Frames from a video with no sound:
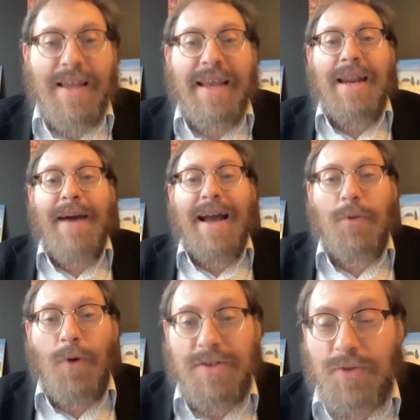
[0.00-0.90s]
Getting back
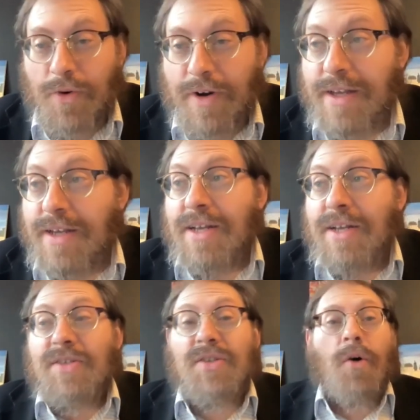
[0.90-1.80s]
to our story.
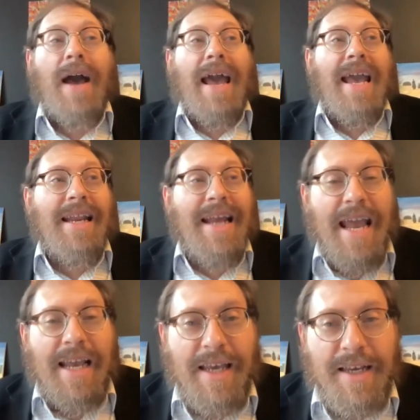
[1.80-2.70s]
So
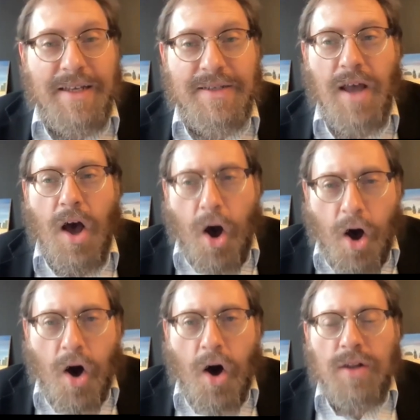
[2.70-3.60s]
88 keys,
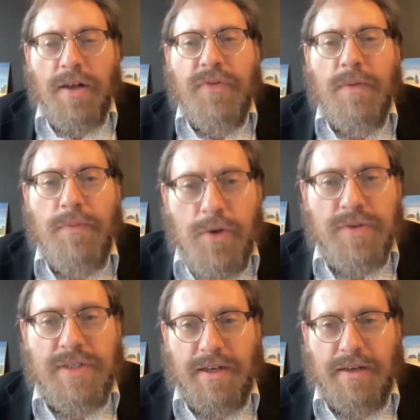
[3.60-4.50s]
all of the
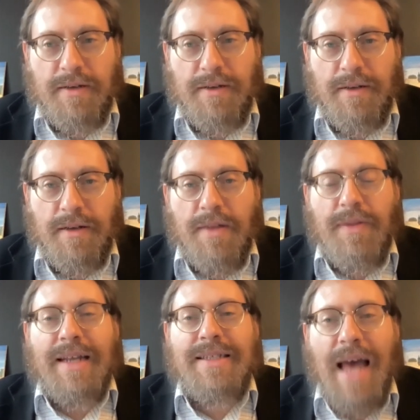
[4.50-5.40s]
music
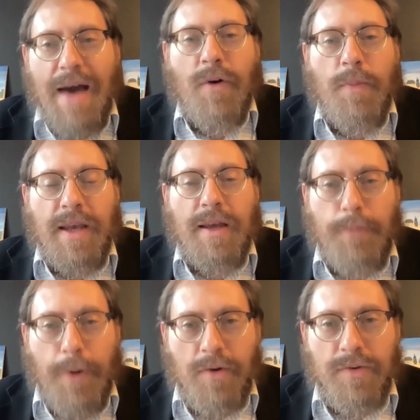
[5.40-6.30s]
that has ever been
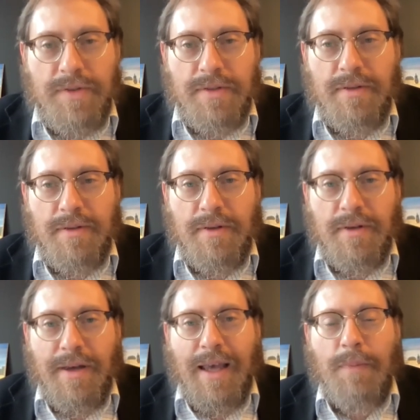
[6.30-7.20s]
composed
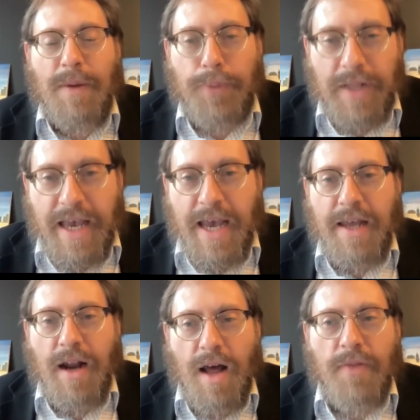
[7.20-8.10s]
can be
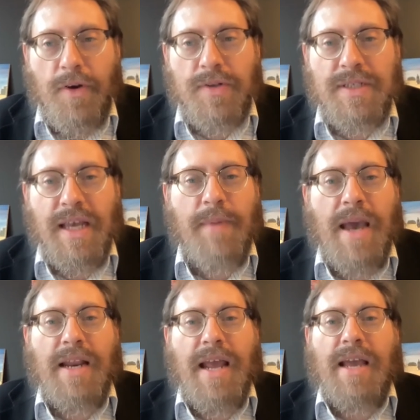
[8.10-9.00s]
played on those same
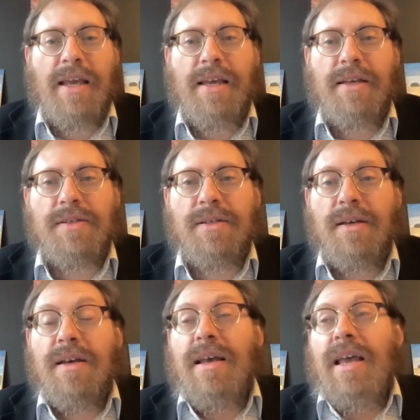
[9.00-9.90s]
88 keys.
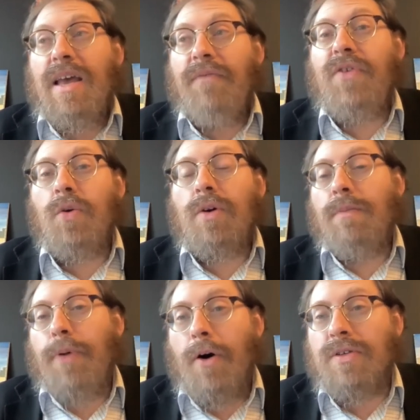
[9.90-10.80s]
If you
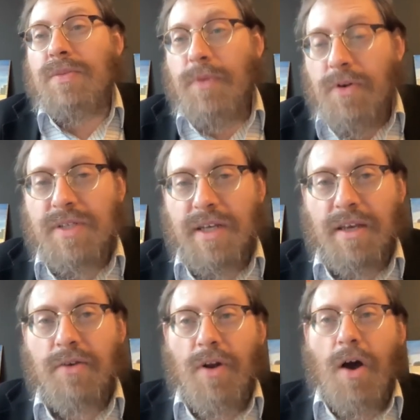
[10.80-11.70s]
compose music,
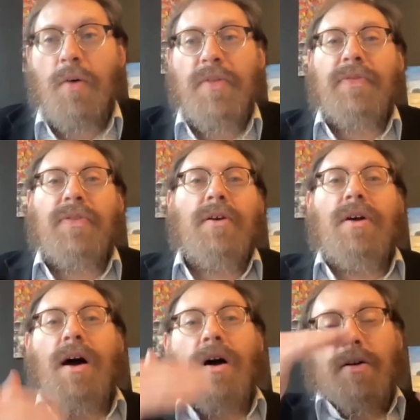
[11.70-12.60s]
you know that
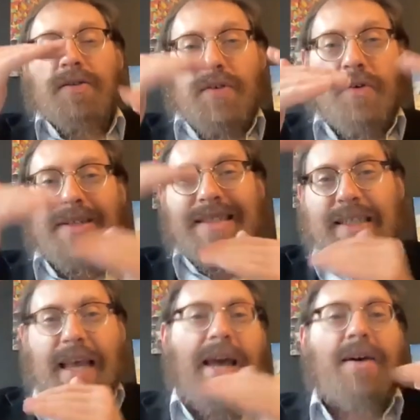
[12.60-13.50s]
there are certain
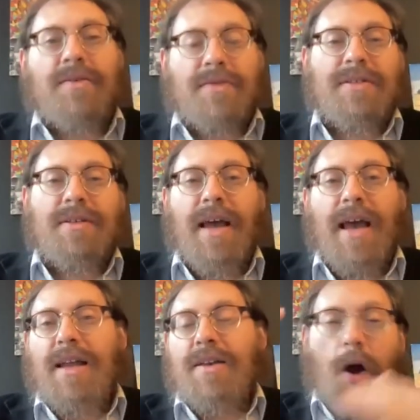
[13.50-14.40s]
scales
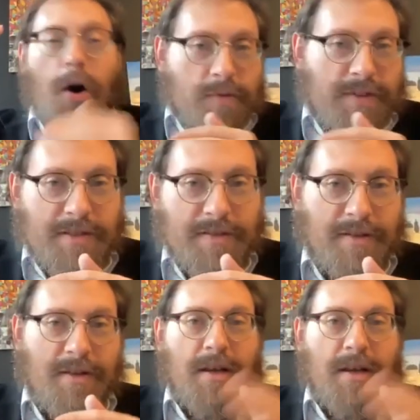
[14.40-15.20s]
and notes